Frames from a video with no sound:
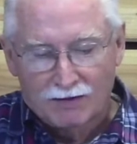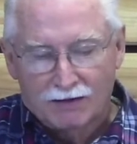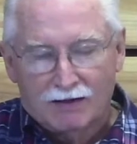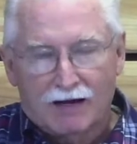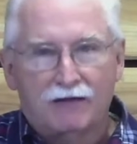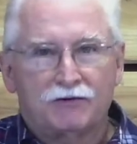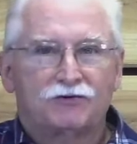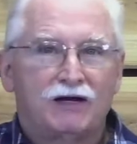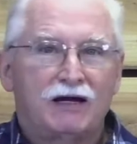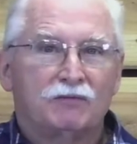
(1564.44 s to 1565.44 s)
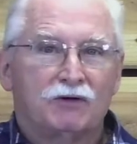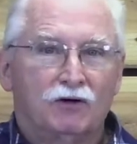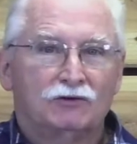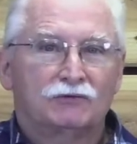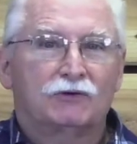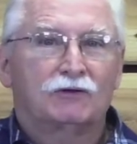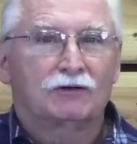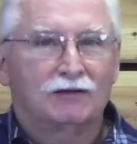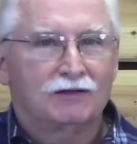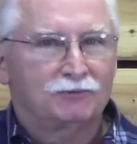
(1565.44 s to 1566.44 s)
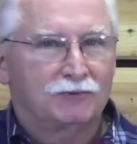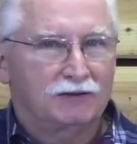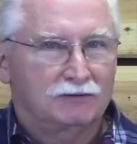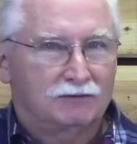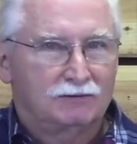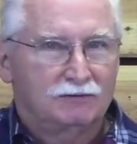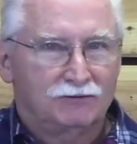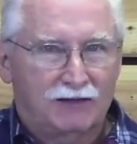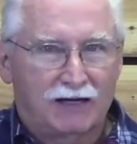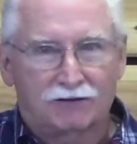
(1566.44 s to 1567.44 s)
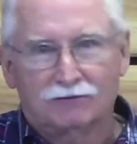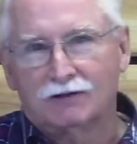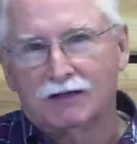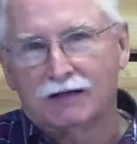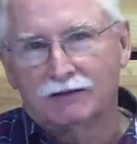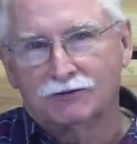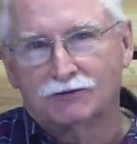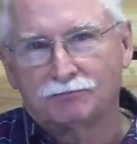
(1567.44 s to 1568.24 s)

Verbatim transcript: And the same goes for her husband, Zacharias.